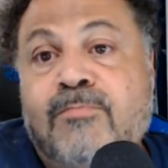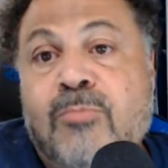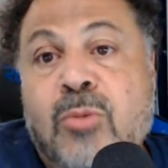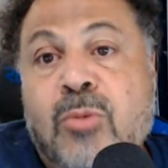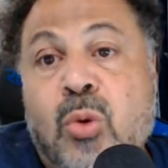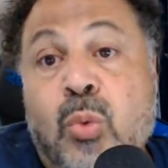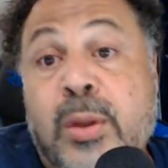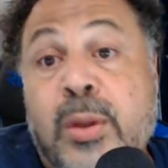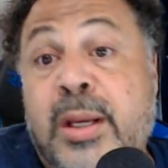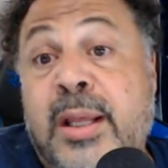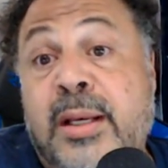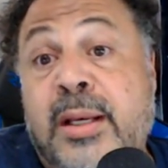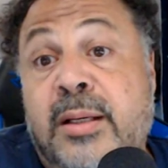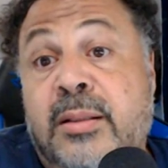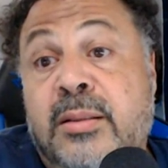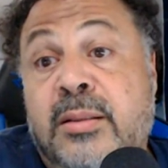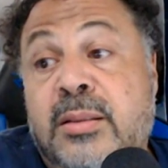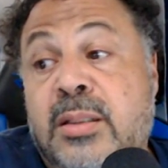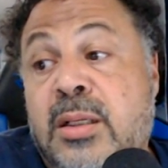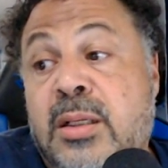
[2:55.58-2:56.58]
We
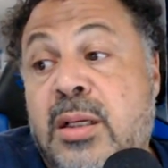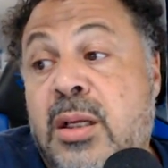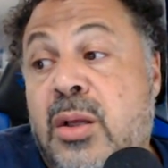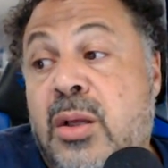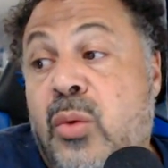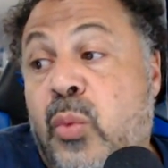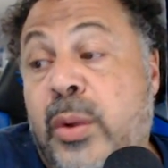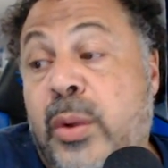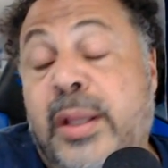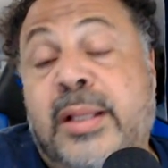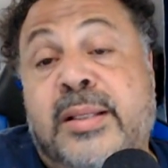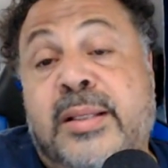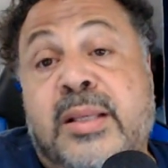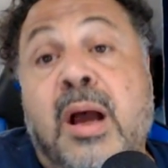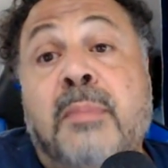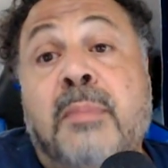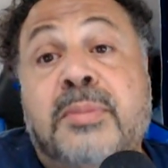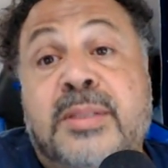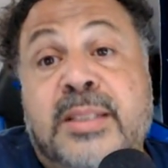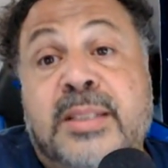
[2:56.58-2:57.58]
didn't. We
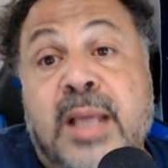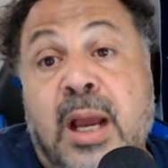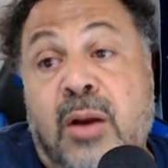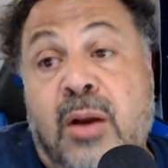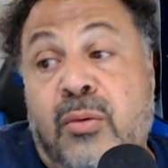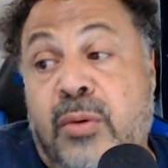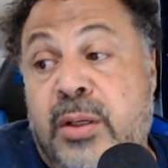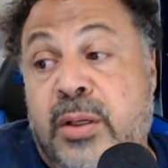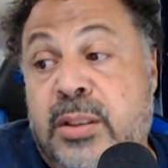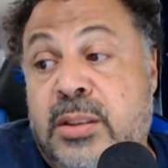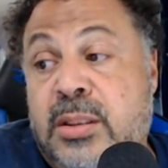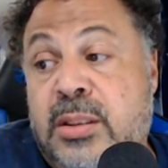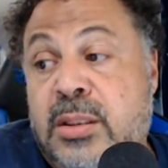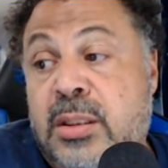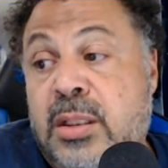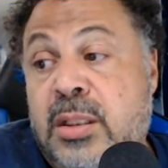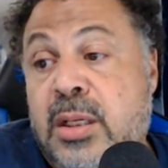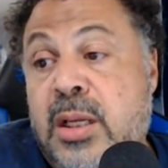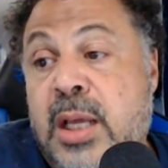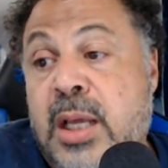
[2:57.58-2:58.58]
dumped salaries.
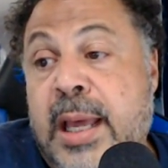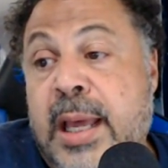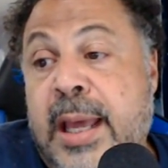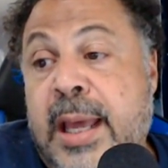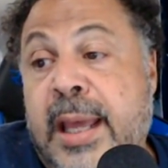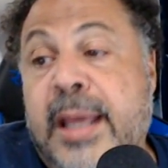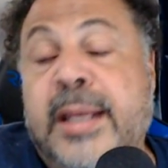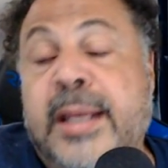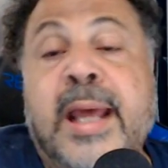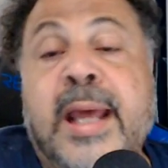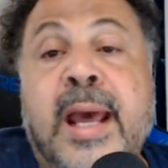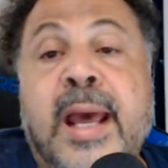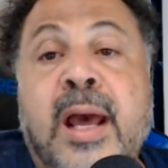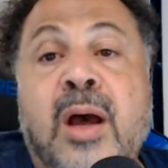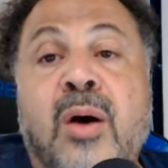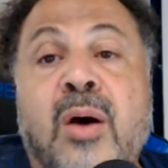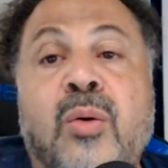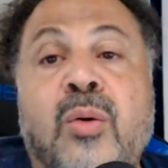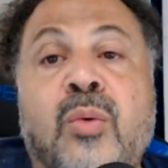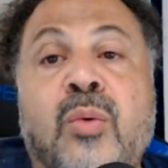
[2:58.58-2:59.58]
And
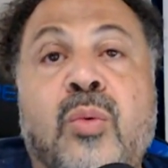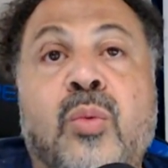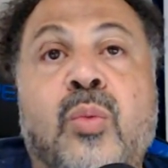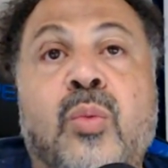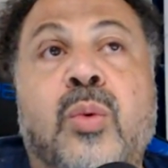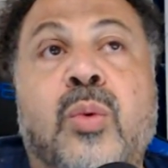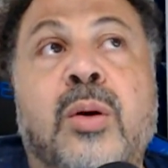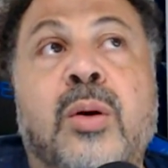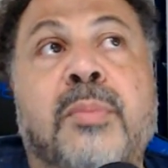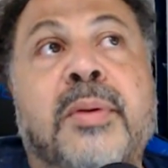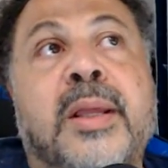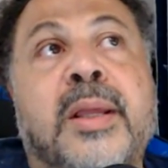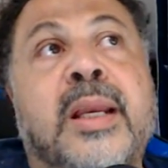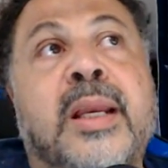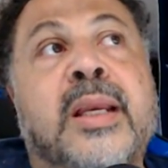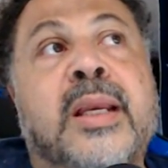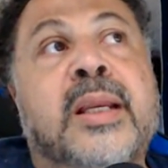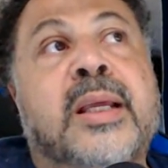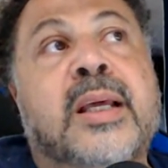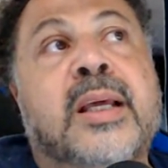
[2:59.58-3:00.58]
now we're
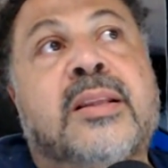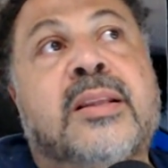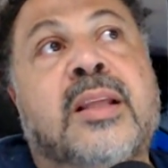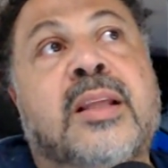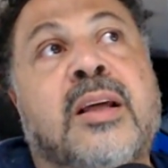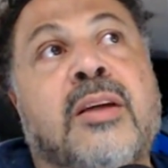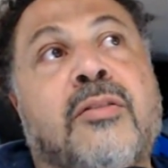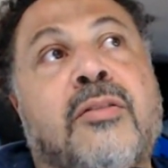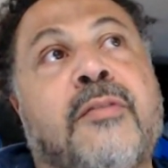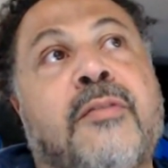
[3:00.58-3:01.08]
beginning to get the